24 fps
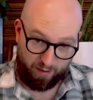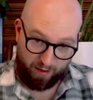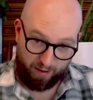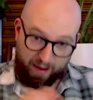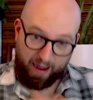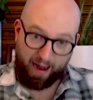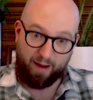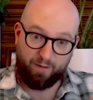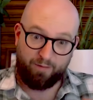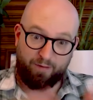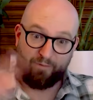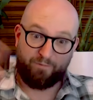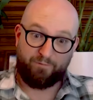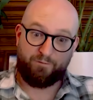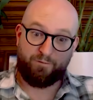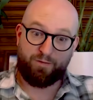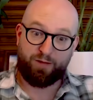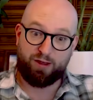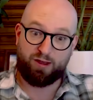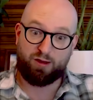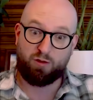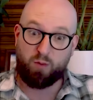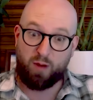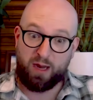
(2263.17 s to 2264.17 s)
Now, the
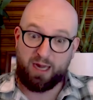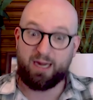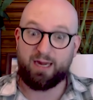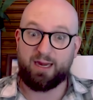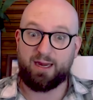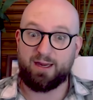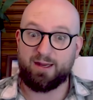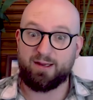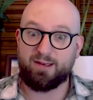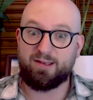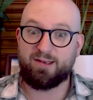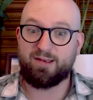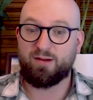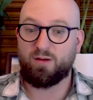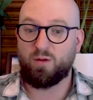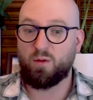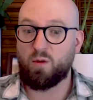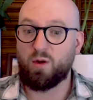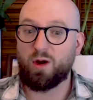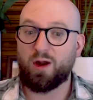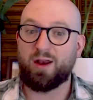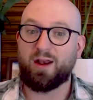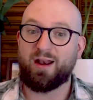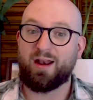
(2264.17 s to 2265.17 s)
Swedes
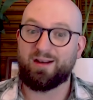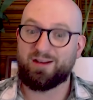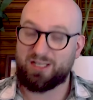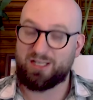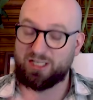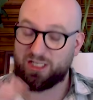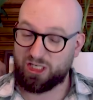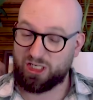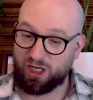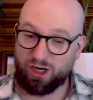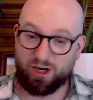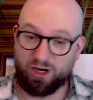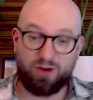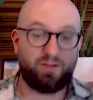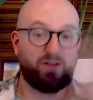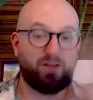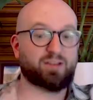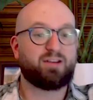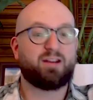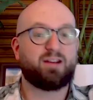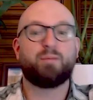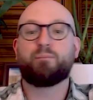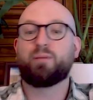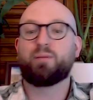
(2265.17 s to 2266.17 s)
would turn
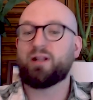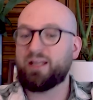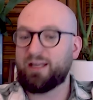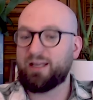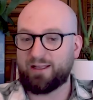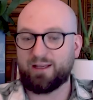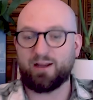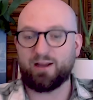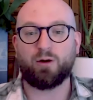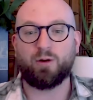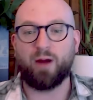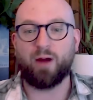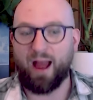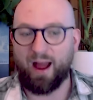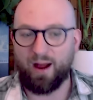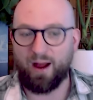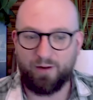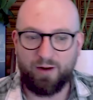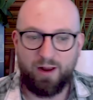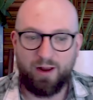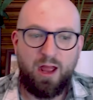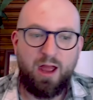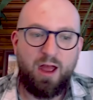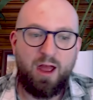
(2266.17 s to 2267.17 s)
this completely
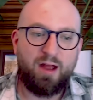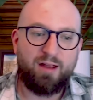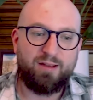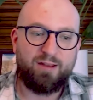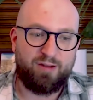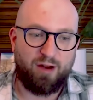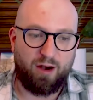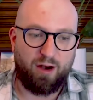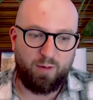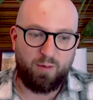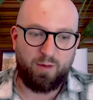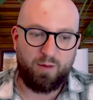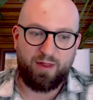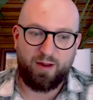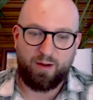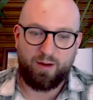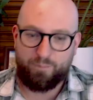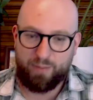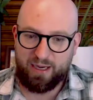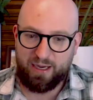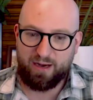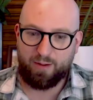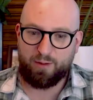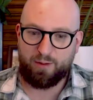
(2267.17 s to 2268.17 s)
around, starting with their
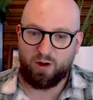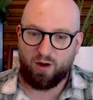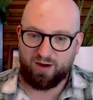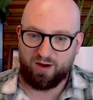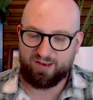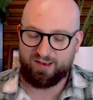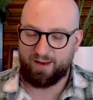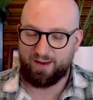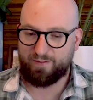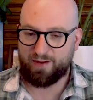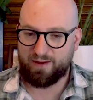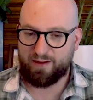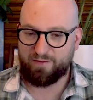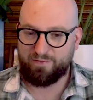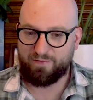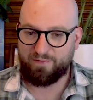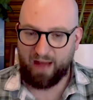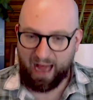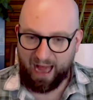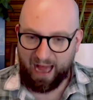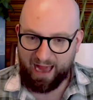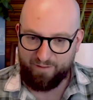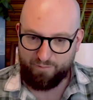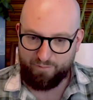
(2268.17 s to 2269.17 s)

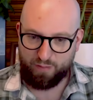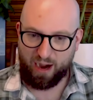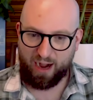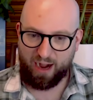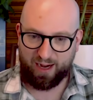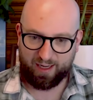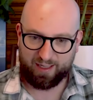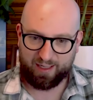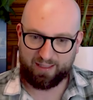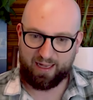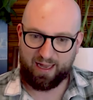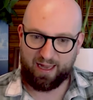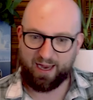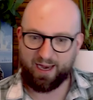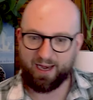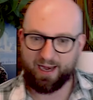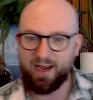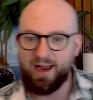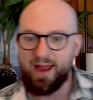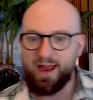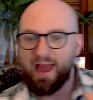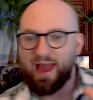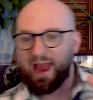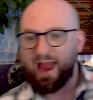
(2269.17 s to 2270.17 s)
BWR75 product line,
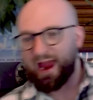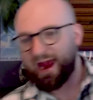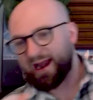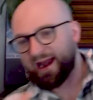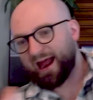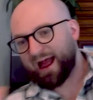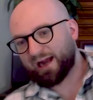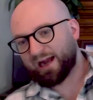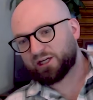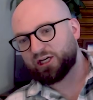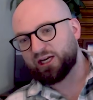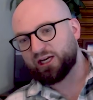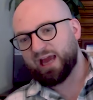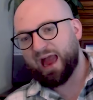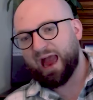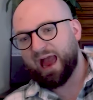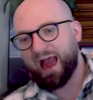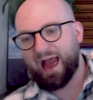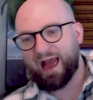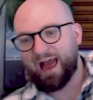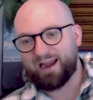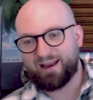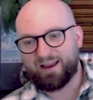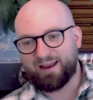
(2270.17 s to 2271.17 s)
and actually
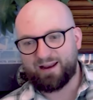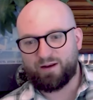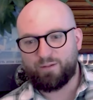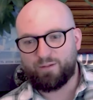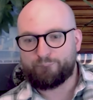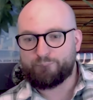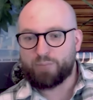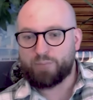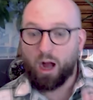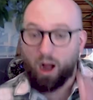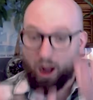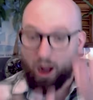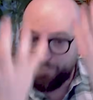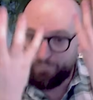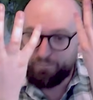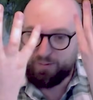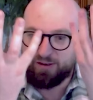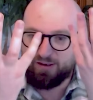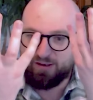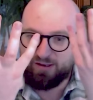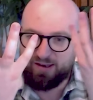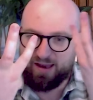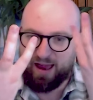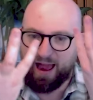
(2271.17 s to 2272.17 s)
add in
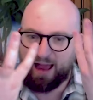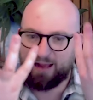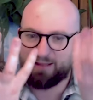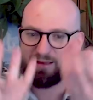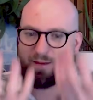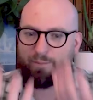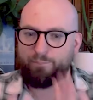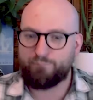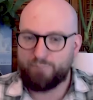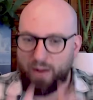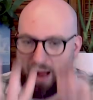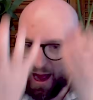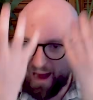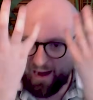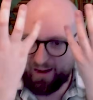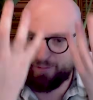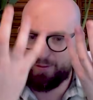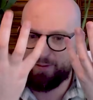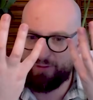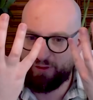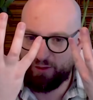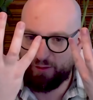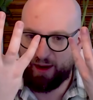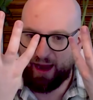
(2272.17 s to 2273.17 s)
pumps at the
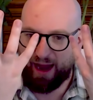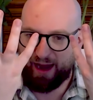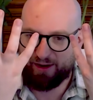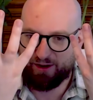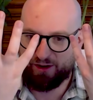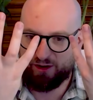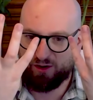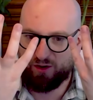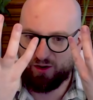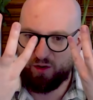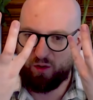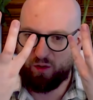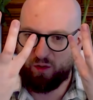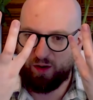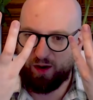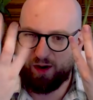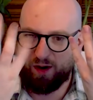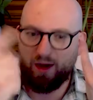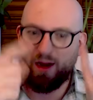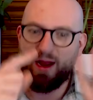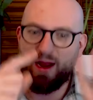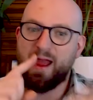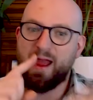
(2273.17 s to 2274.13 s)
bottom of the reactor core